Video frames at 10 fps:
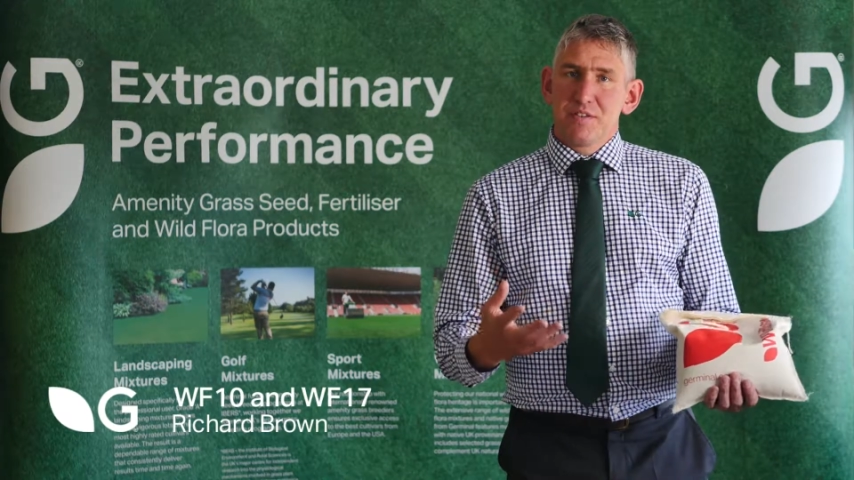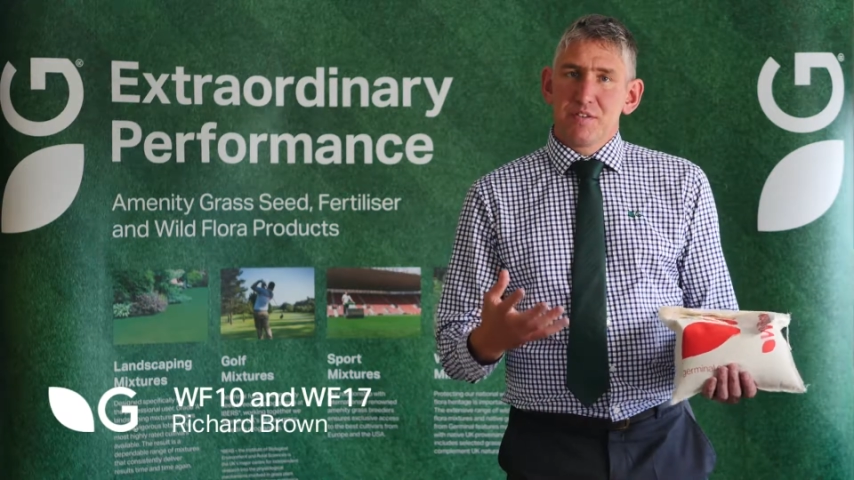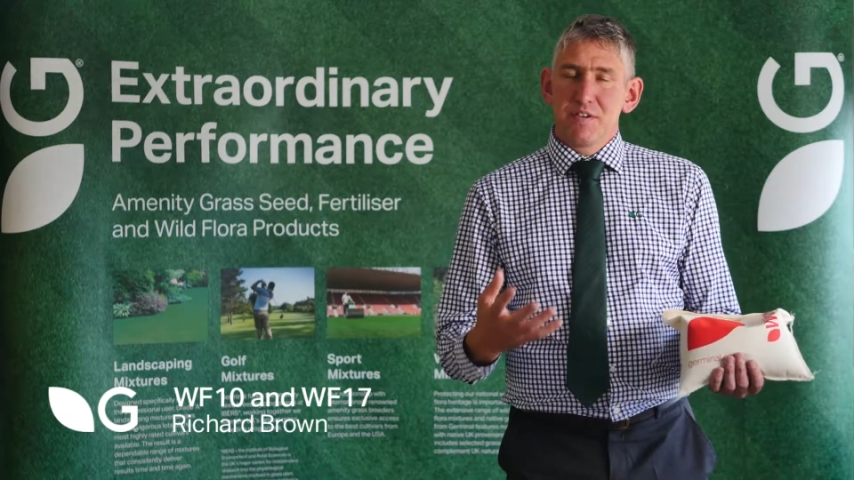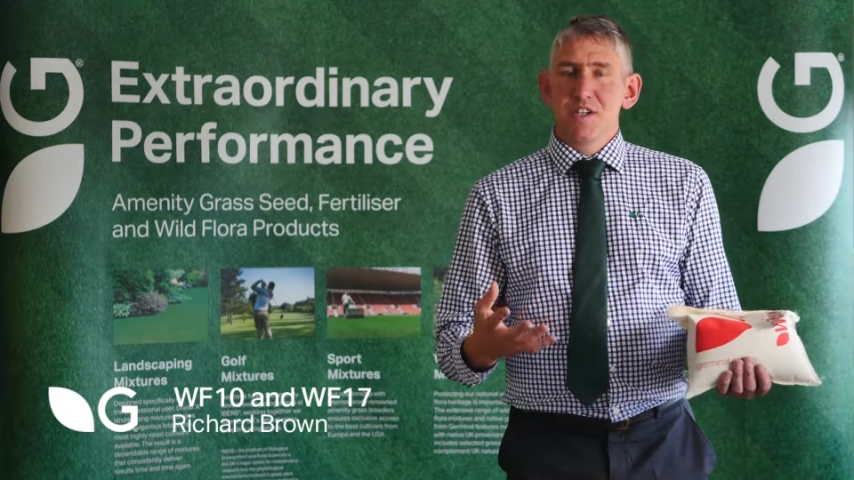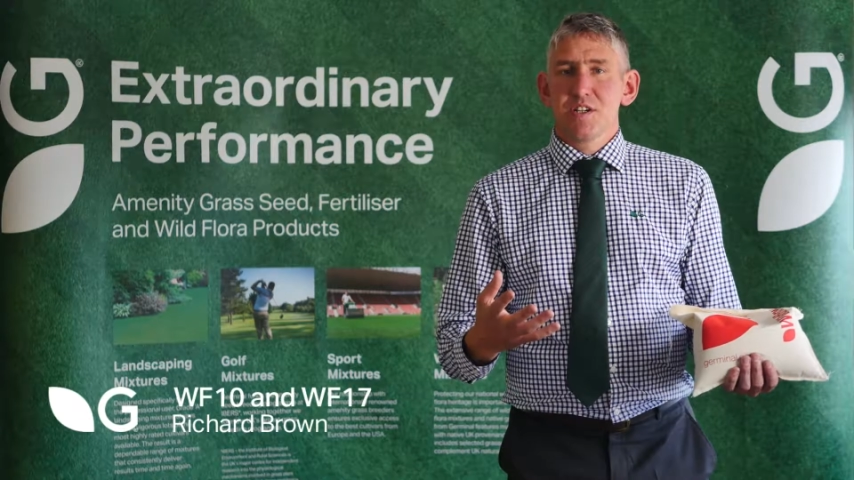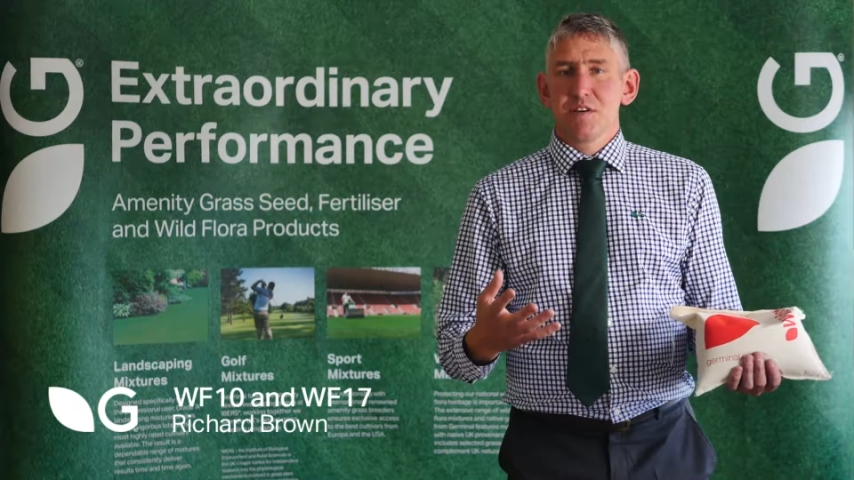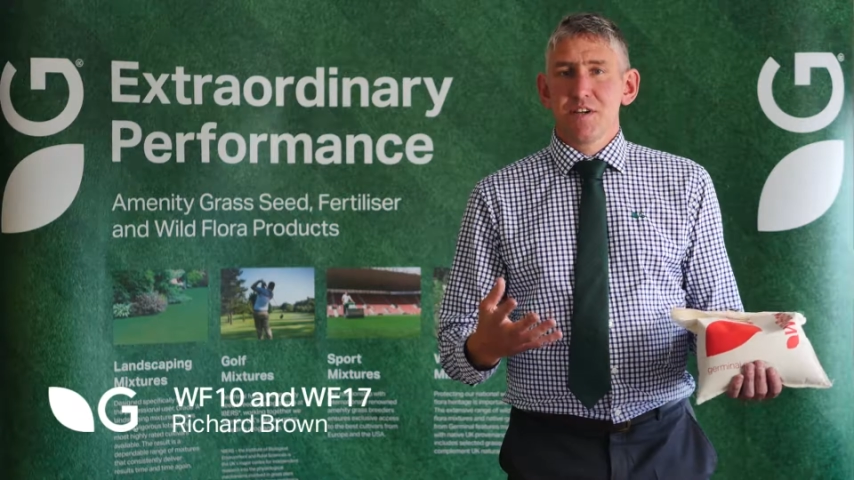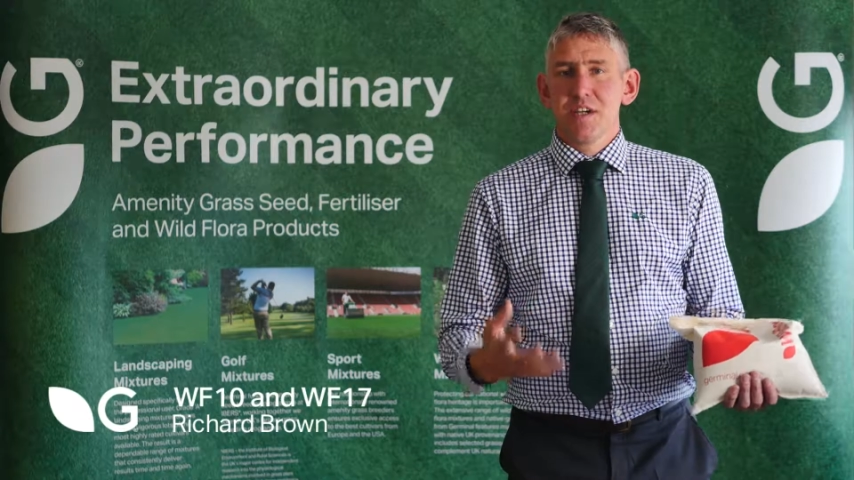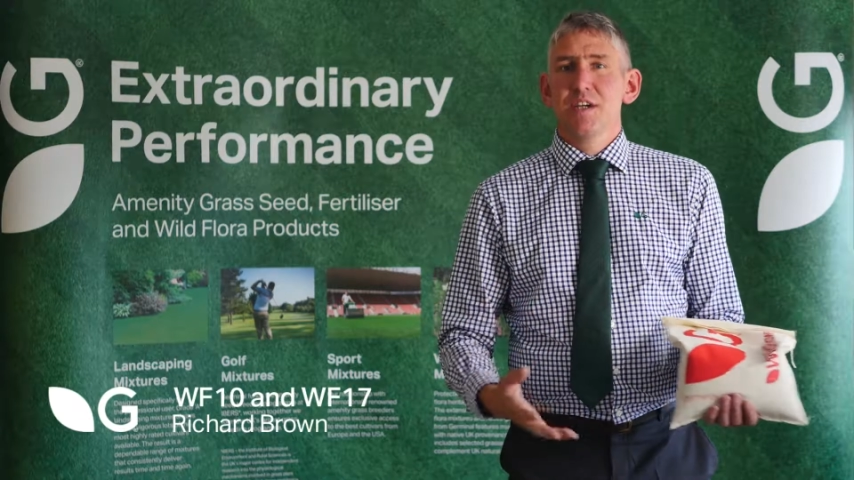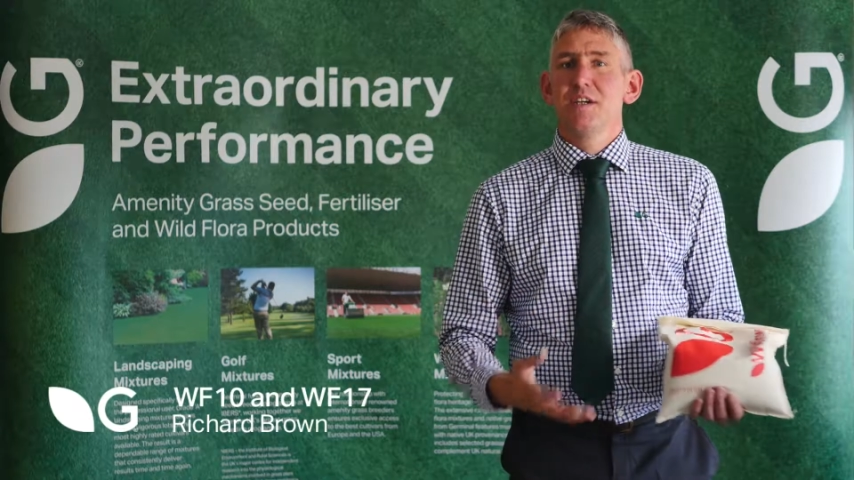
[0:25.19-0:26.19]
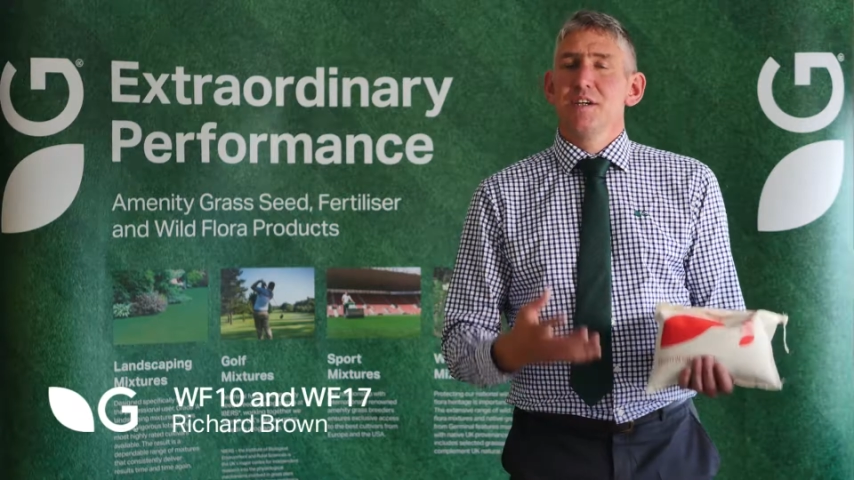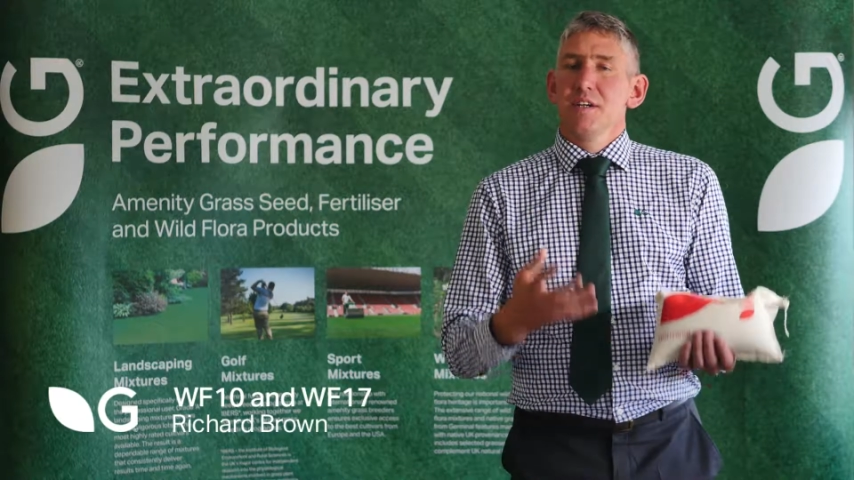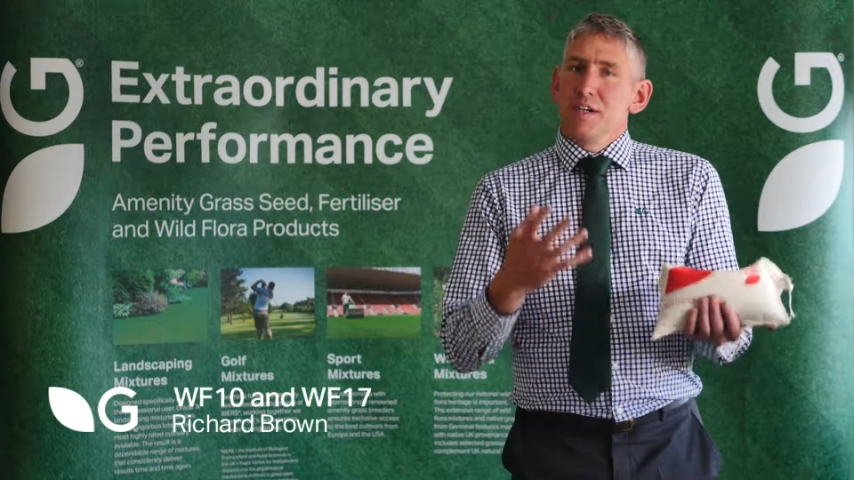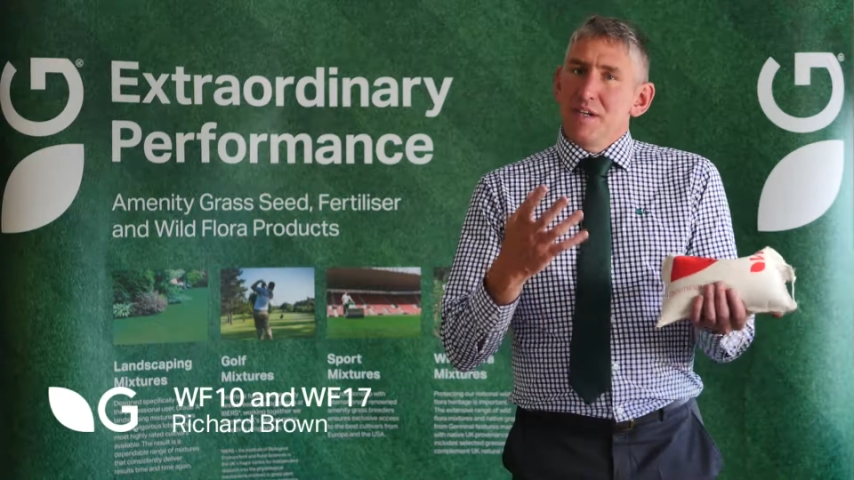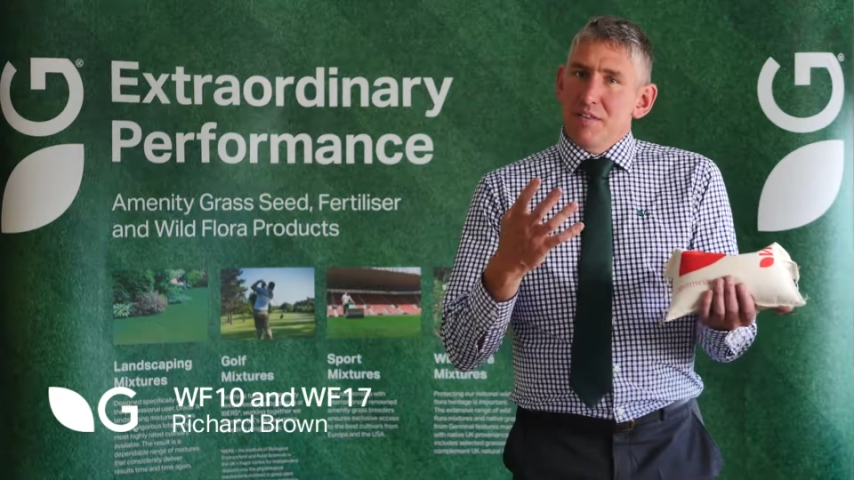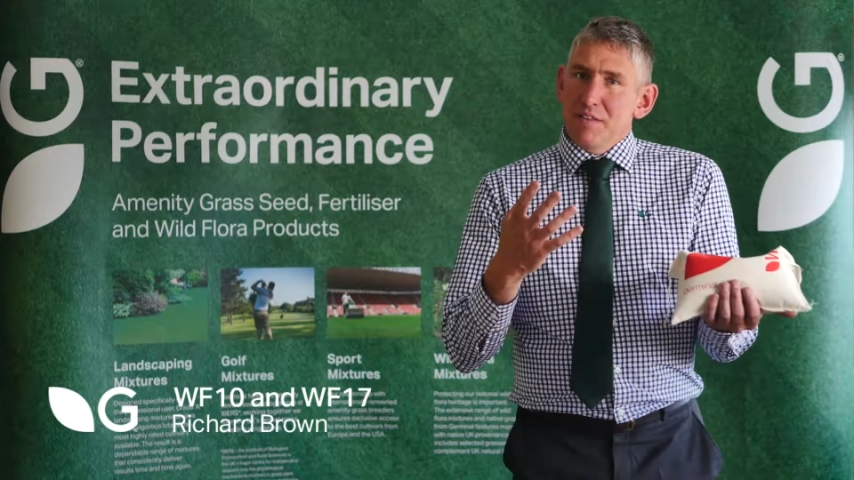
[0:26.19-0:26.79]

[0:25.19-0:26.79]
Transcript: Vis-a-vis, if